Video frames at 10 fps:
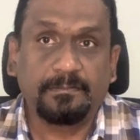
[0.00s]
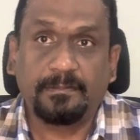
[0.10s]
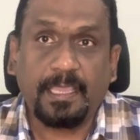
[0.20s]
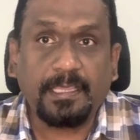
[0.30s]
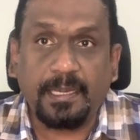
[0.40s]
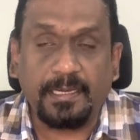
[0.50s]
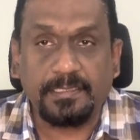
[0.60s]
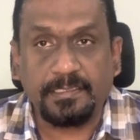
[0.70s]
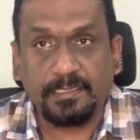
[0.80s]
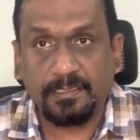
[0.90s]
I can
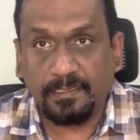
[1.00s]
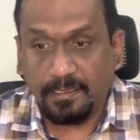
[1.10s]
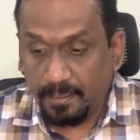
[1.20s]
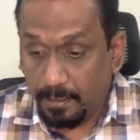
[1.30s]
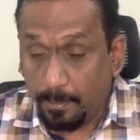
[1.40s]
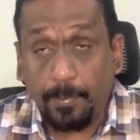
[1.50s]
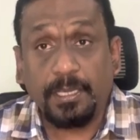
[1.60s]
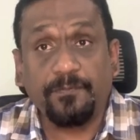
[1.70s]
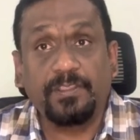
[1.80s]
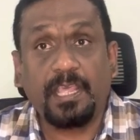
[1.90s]
understand. But
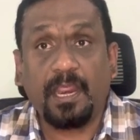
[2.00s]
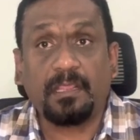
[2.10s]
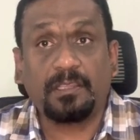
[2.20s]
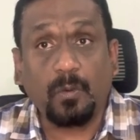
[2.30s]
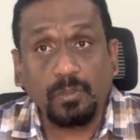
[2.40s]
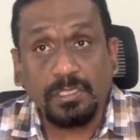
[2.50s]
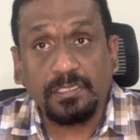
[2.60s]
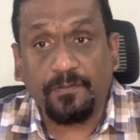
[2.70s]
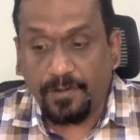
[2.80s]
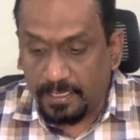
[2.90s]
if there are thousands
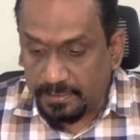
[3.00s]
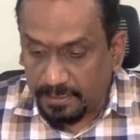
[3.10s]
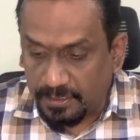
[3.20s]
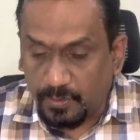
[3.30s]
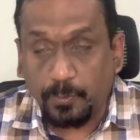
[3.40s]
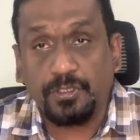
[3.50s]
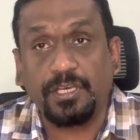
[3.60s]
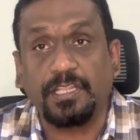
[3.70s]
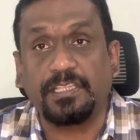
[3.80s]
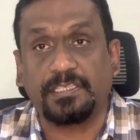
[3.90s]
of transactions posted
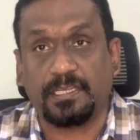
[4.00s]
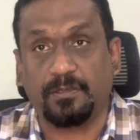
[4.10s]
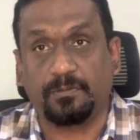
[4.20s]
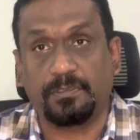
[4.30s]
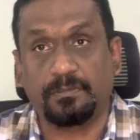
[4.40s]
in this account,